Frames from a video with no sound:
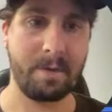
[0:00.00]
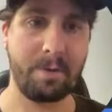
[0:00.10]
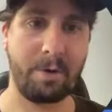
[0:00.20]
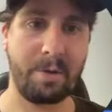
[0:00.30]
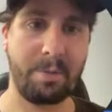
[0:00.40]

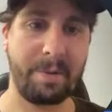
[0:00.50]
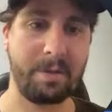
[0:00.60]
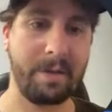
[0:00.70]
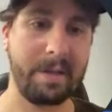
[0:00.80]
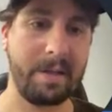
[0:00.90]
There we go. Now when we
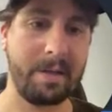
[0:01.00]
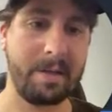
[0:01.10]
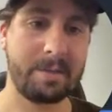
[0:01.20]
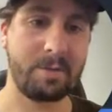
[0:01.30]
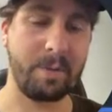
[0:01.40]
click it,
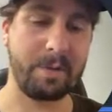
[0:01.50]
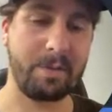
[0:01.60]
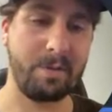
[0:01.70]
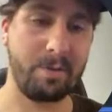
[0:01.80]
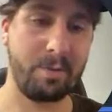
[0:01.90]
it's going
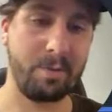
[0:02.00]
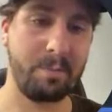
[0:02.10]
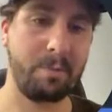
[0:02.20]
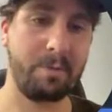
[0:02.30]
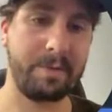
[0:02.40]
to
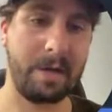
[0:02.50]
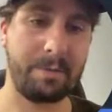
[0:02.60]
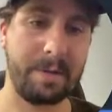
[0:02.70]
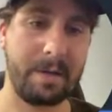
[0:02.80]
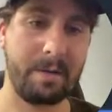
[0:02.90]
move
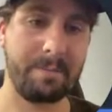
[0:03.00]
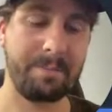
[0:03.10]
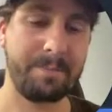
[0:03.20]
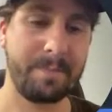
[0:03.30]
down there.